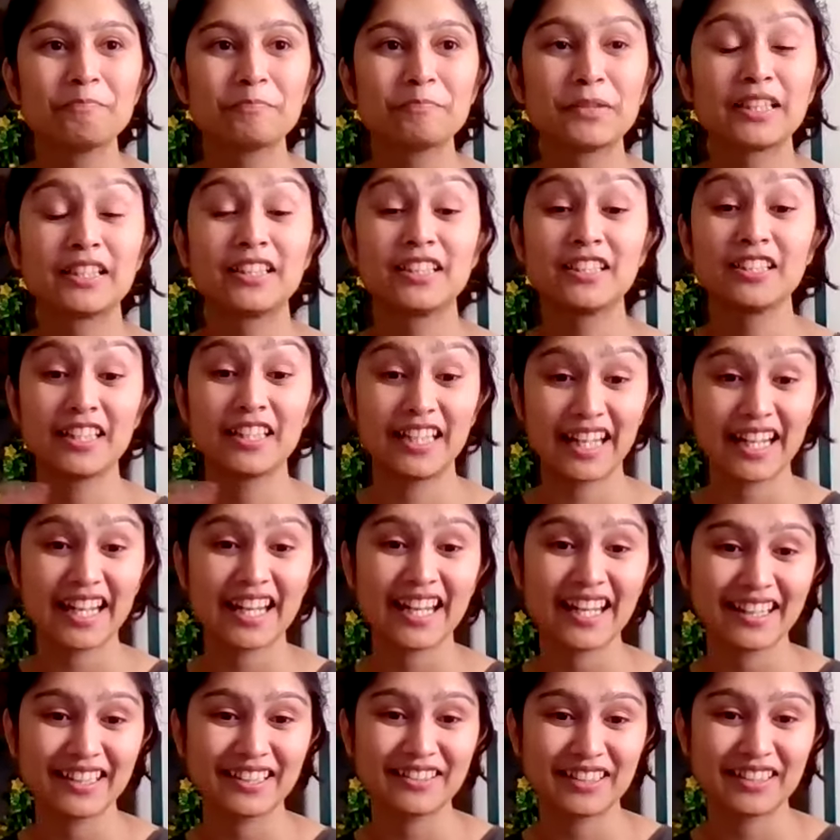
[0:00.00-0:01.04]
But
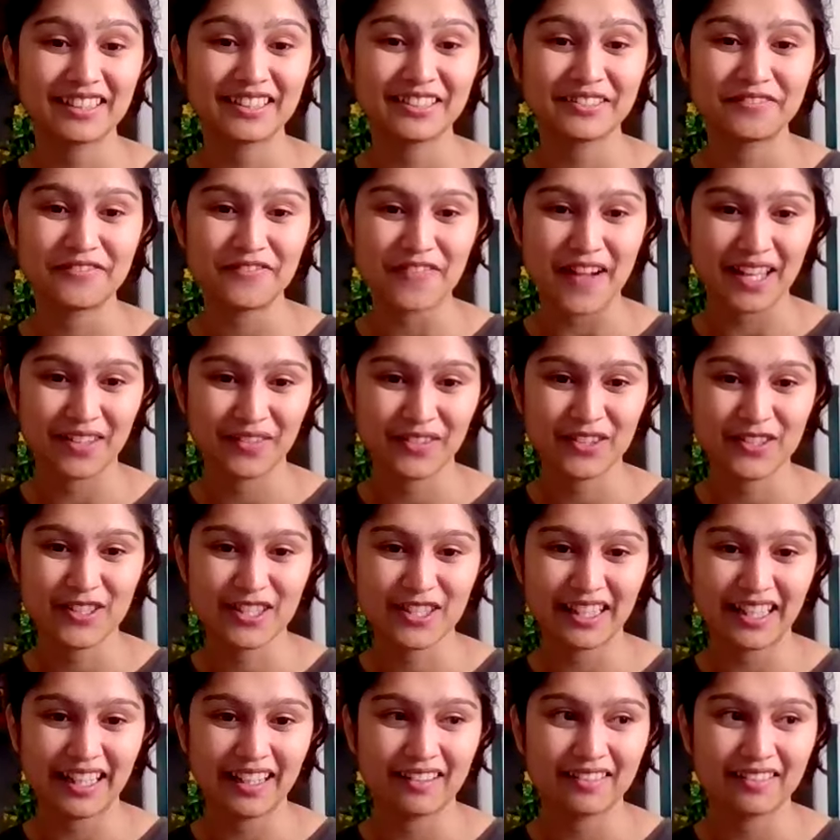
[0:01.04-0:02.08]
today, 5 years
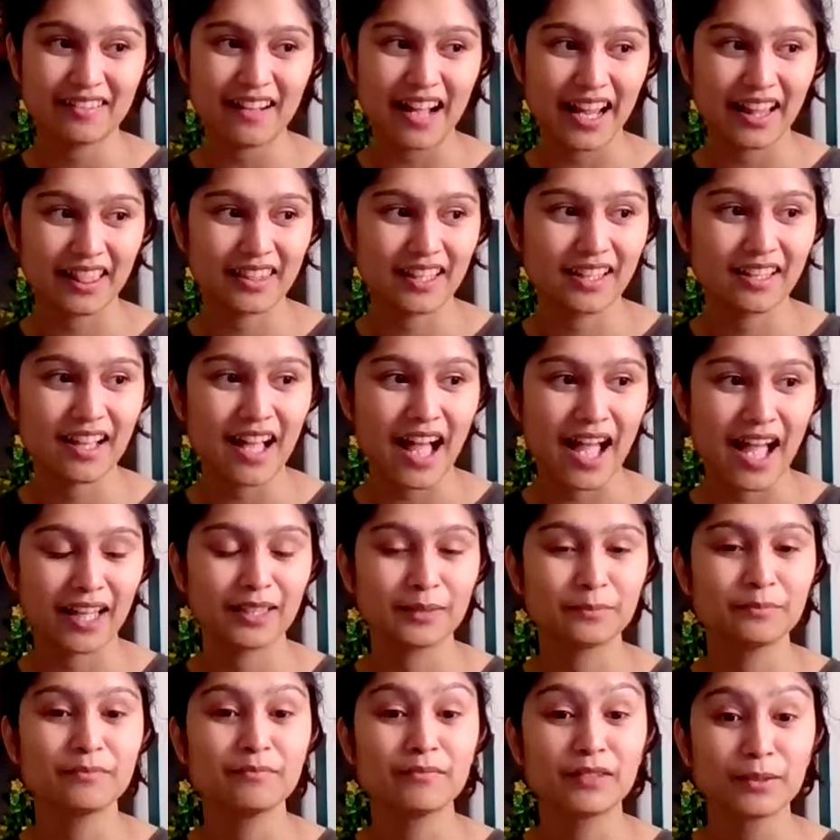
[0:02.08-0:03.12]
later, I think I
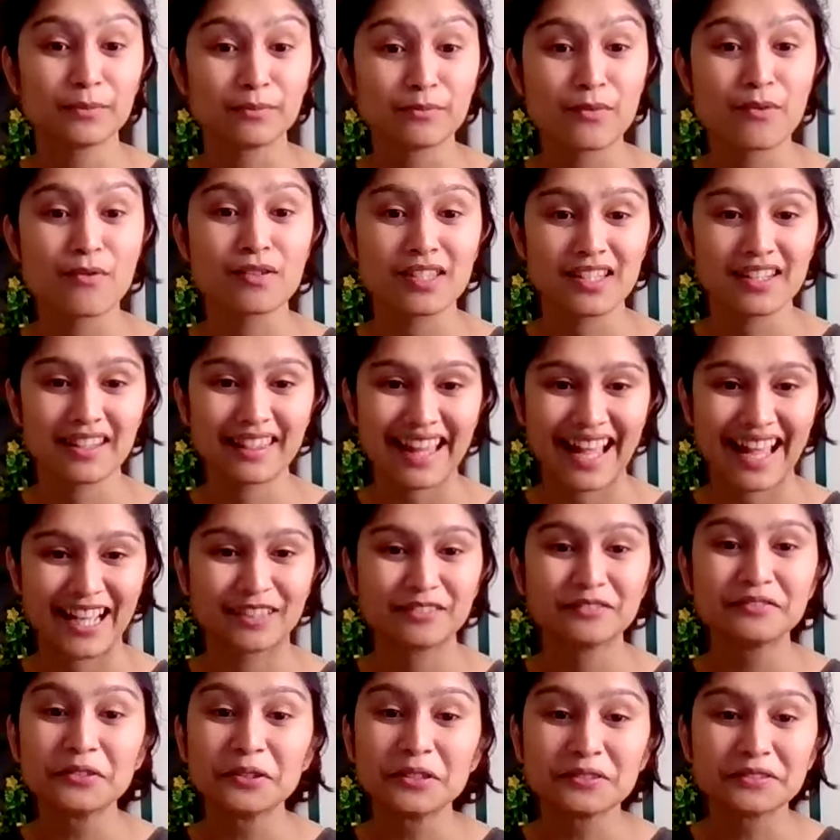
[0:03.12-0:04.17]
am the most
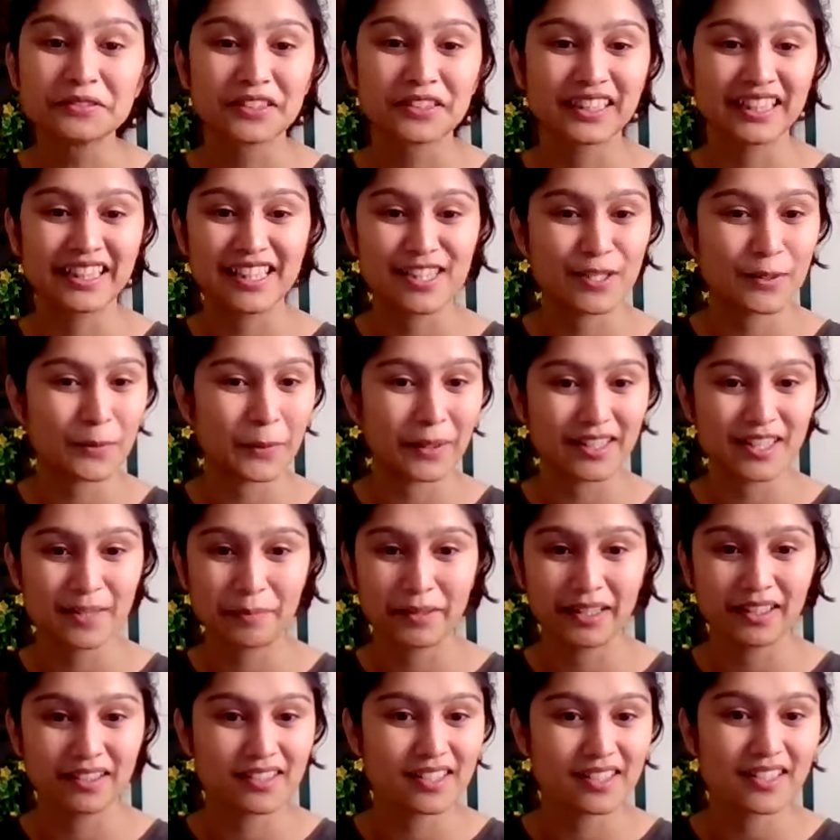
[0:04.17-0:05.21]
thankful for these two
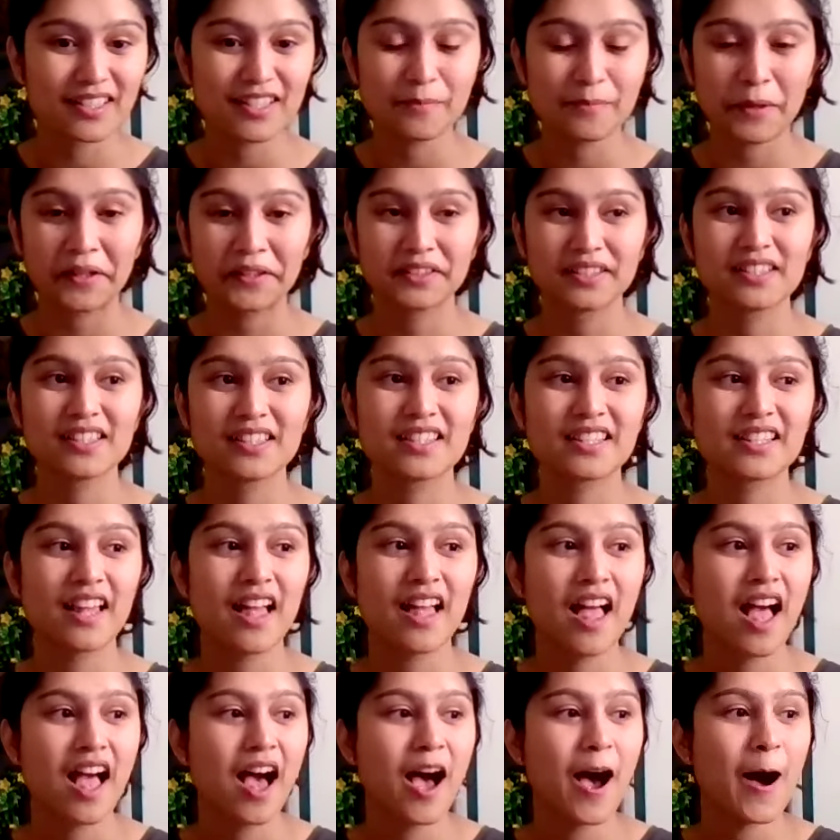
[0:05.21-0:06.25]
experiences, because
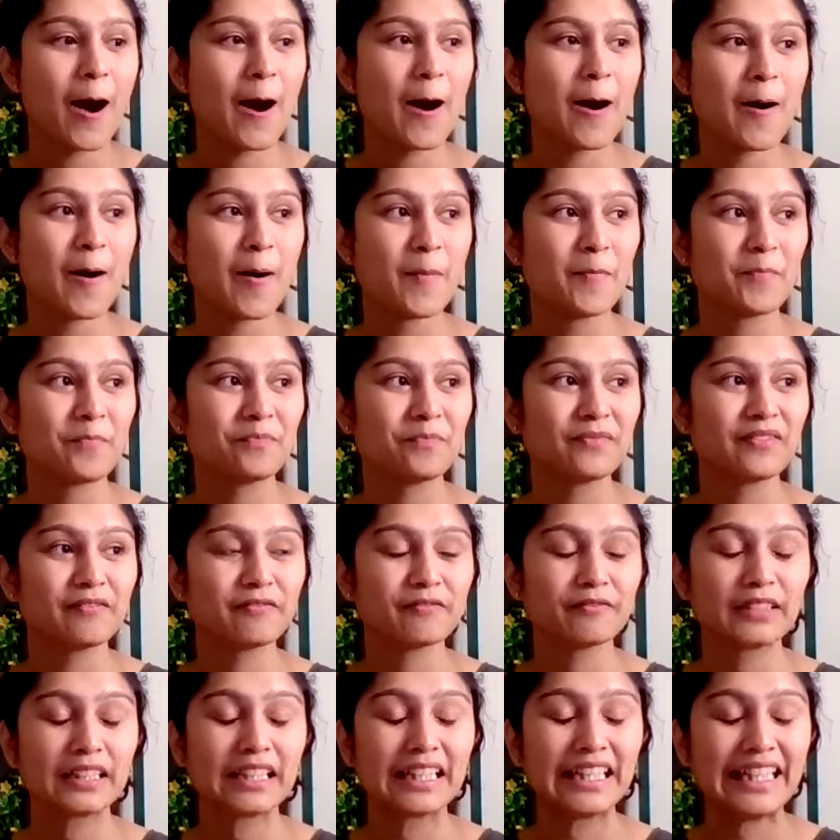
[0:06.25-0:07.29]

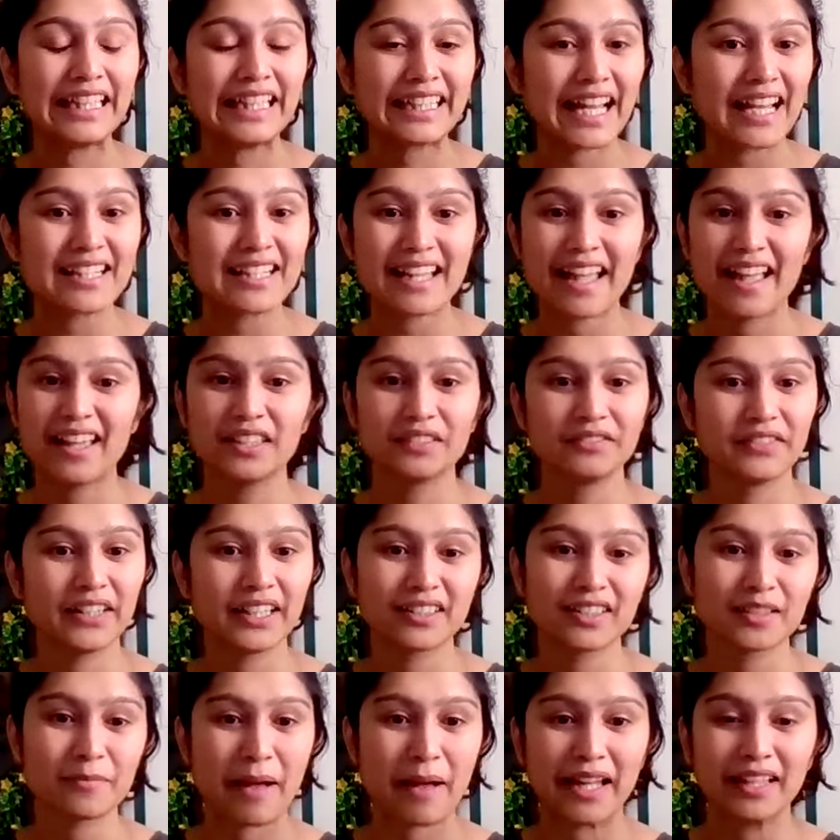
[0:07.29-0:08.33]
it has
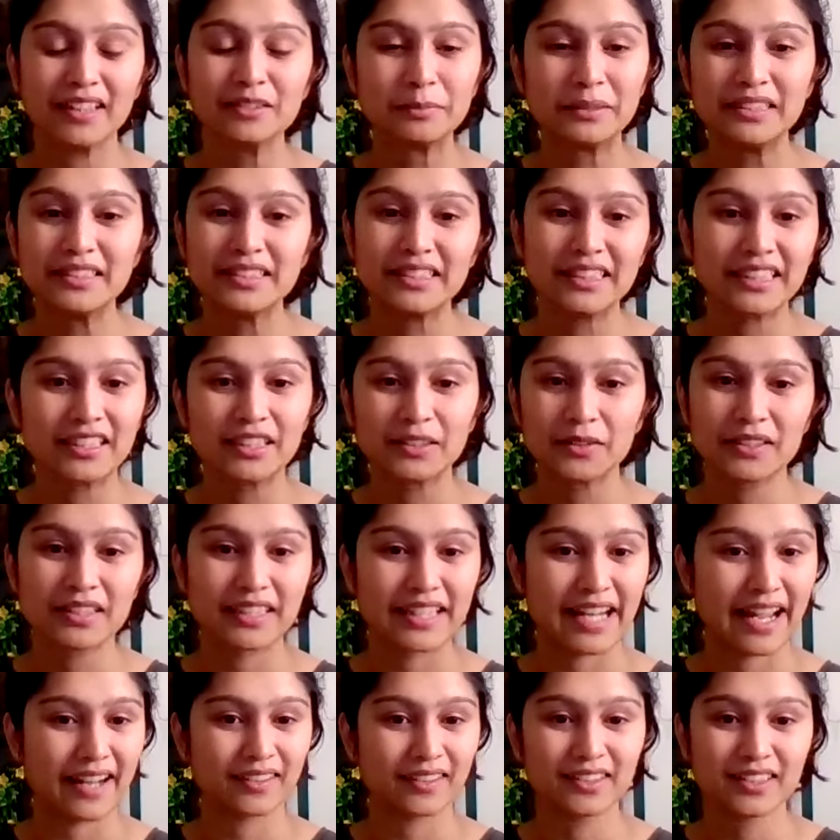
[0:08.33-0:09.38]
elevated my ability to
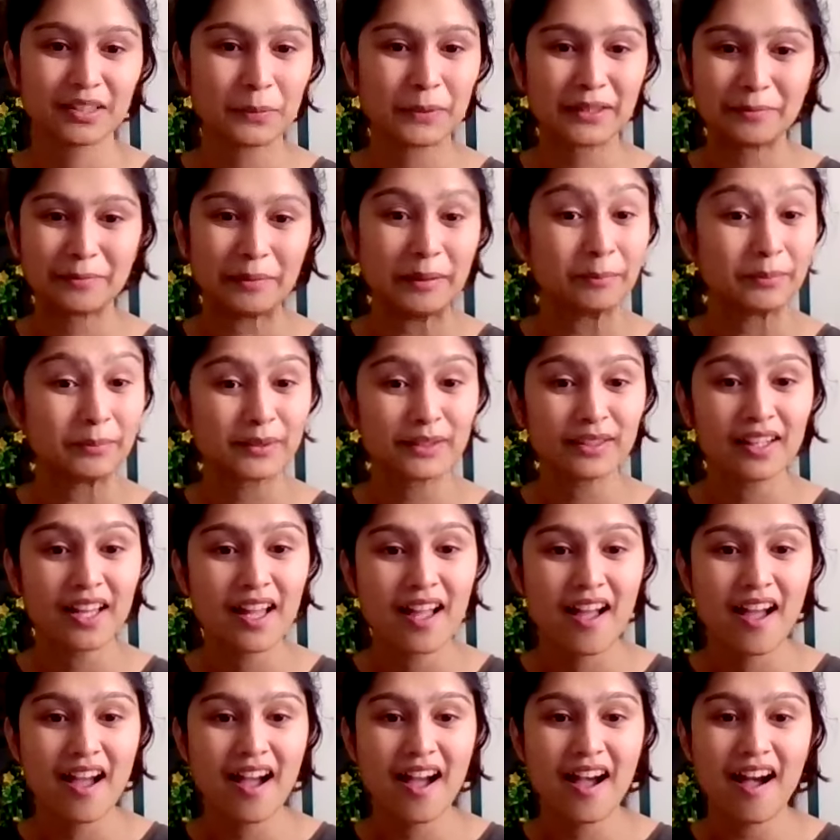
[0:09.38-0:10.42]
connect with people
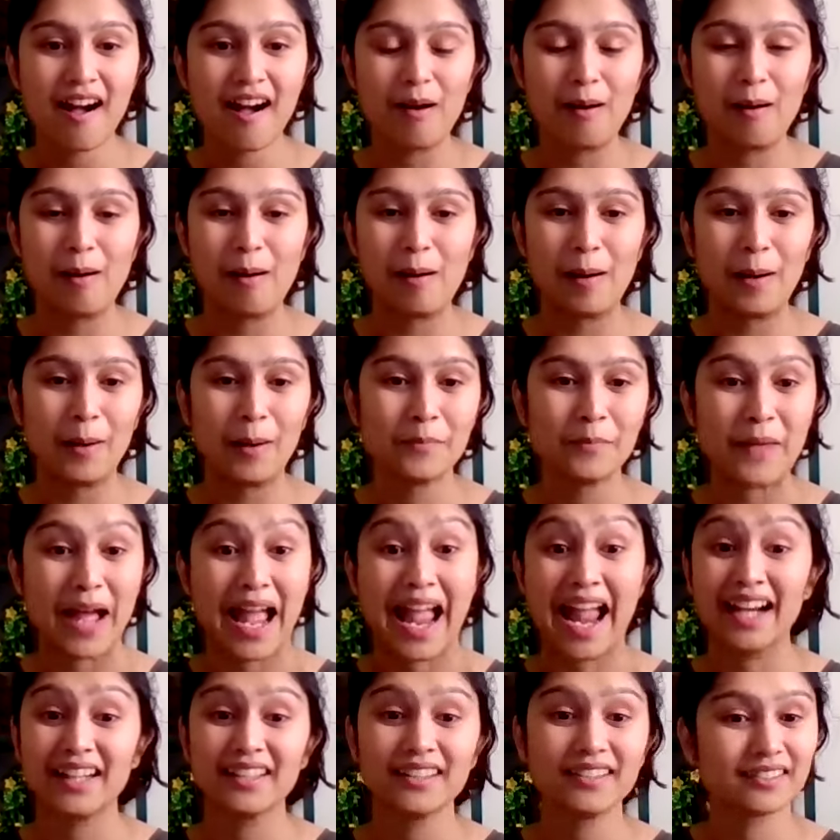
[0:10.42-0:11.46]

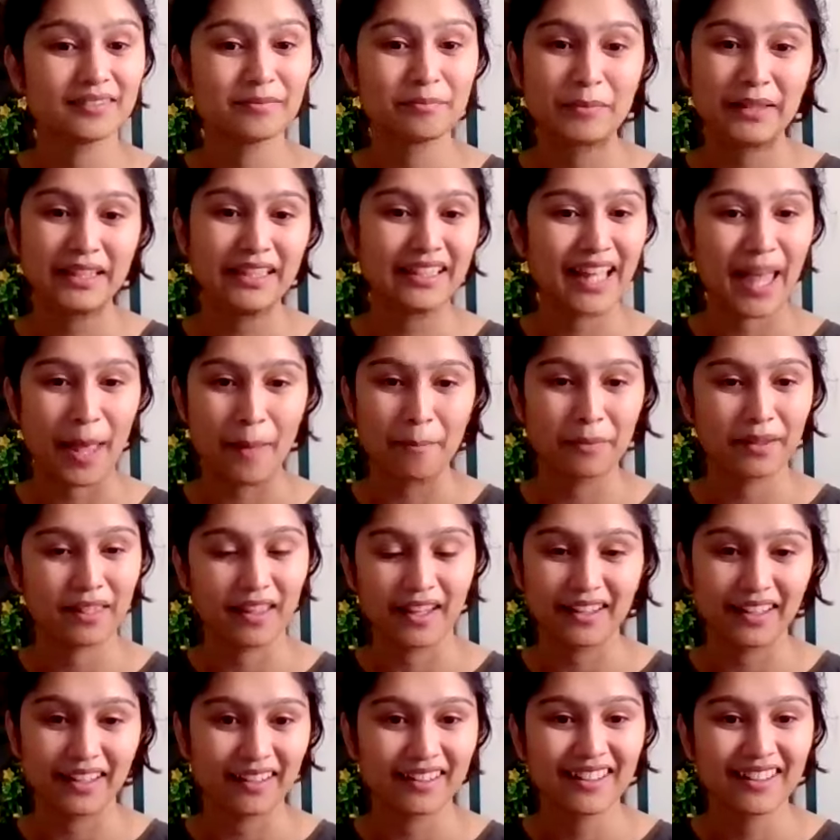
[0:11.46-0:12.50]
and being
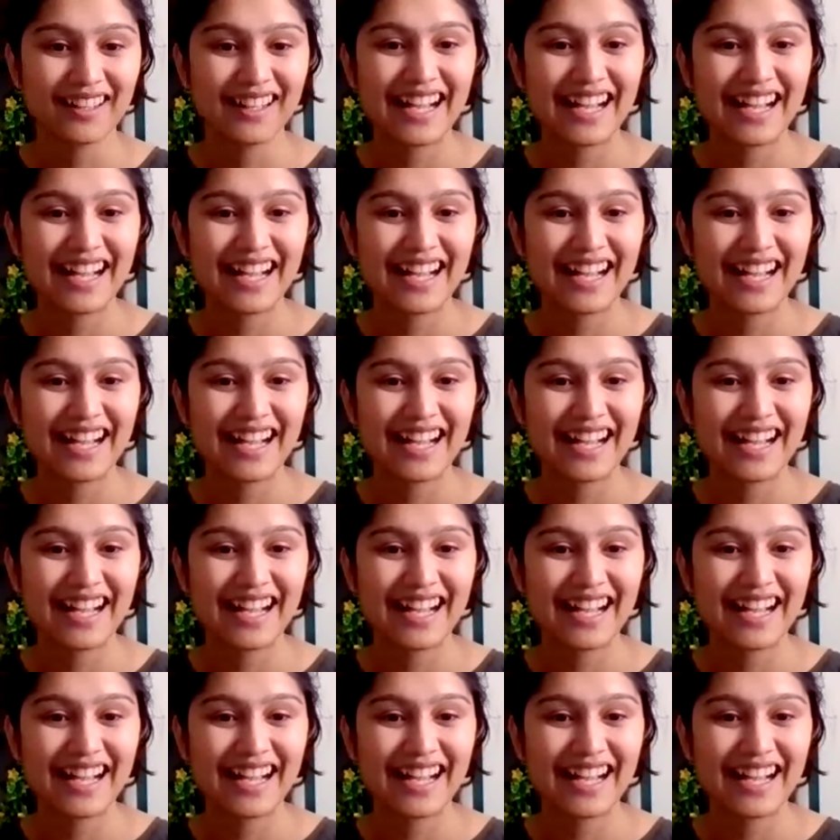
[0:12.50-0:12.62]
empathetic.